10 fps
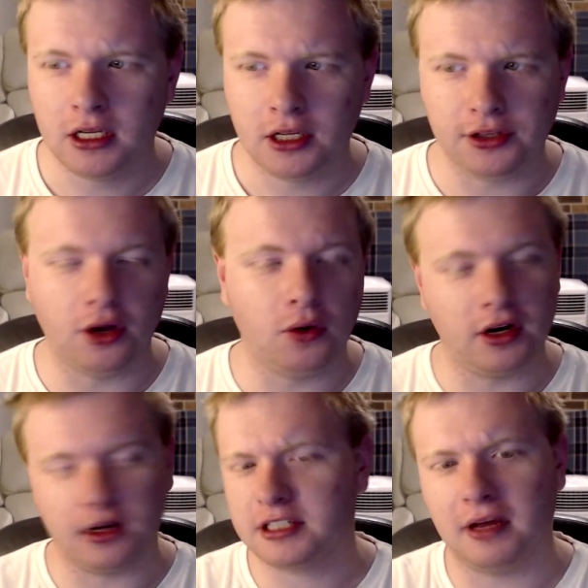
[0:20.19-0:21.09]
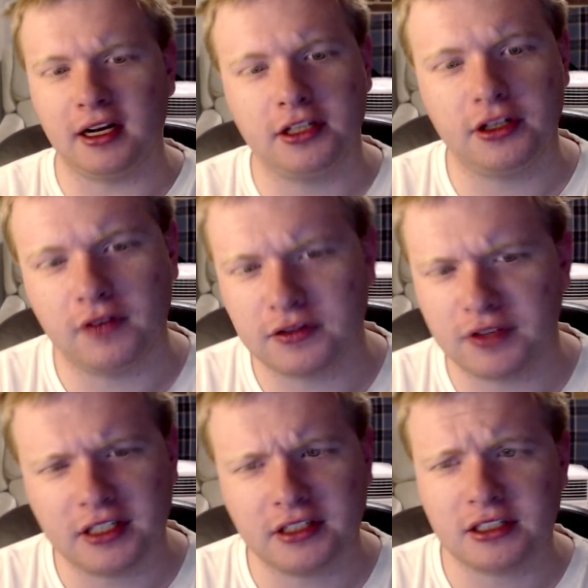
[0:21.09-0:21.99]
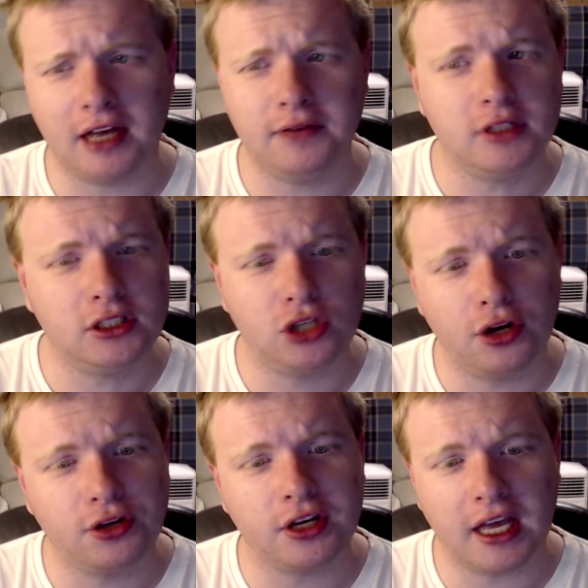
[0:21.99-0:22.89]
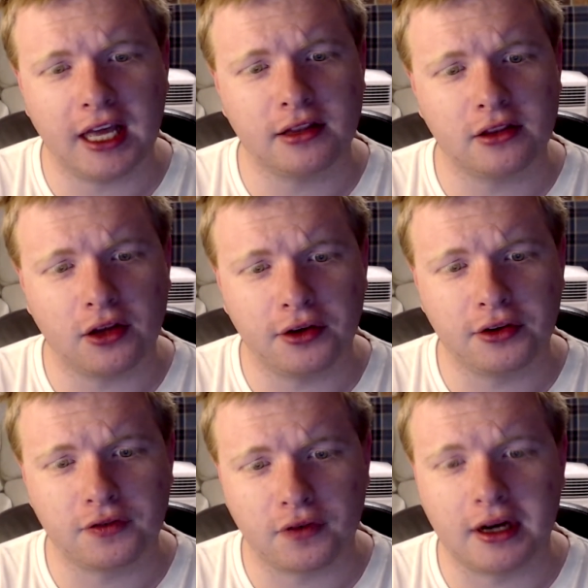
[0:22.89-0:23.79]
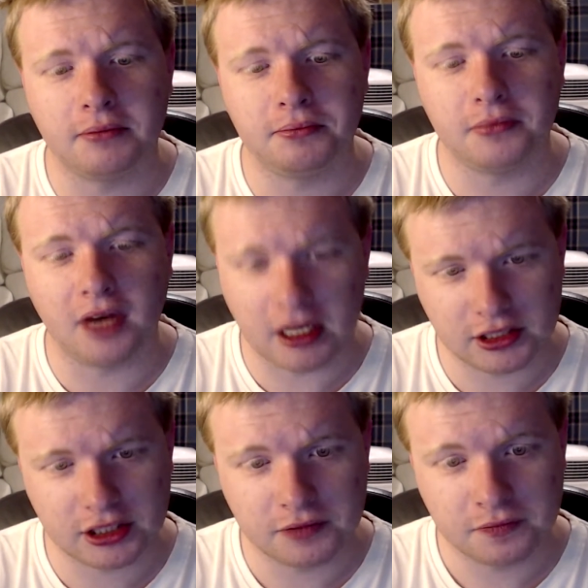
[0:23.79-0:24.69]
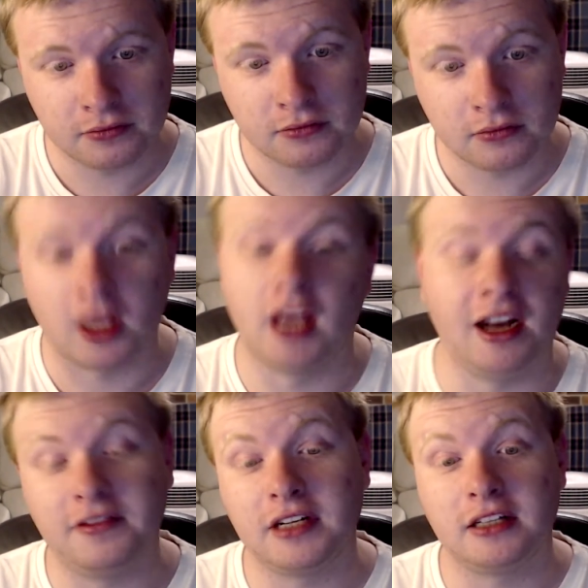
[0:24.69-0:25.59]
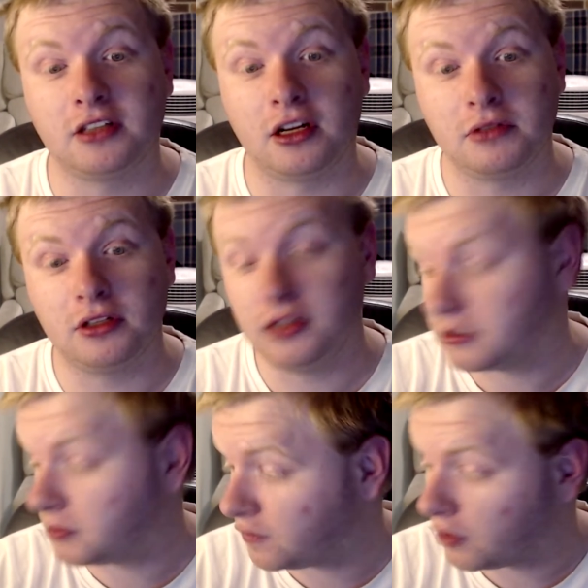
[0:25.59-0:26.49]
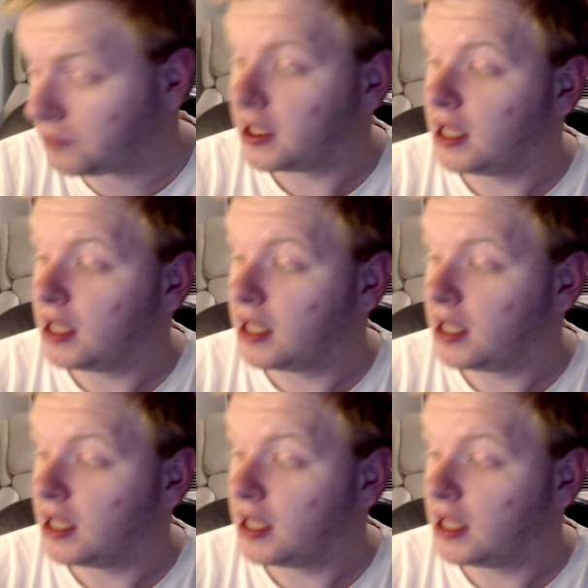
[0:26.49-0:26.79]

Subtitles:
newer expanded universe figures, and we don't get those very much. And I haven't had time to do this before.